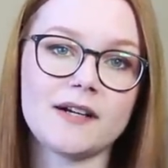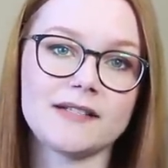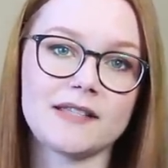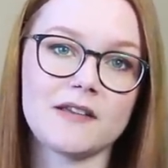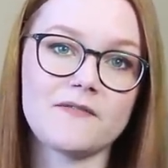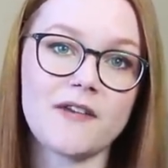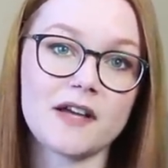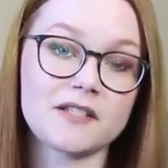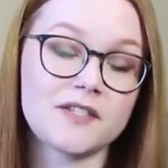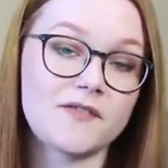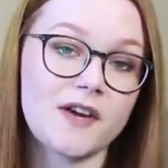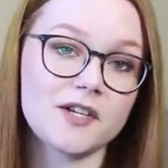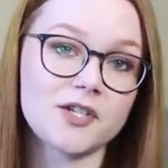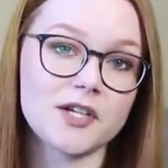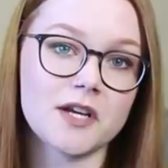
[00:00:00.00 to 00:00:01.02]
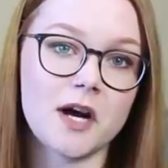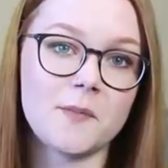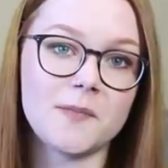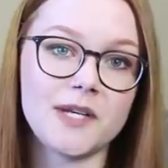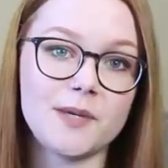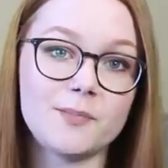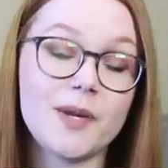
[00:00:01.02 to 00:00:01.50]
is a fast fashion
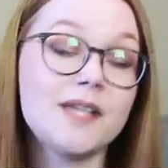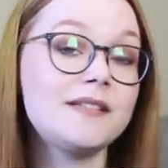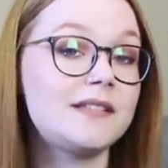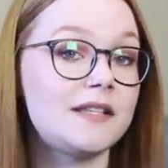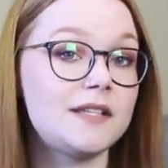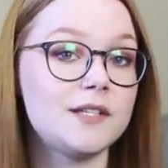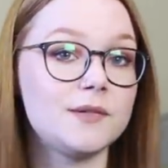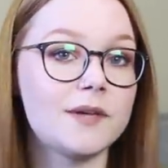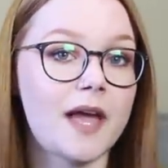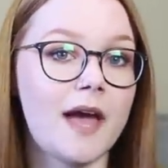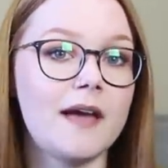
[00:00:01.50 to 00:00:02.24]
company based in the UK.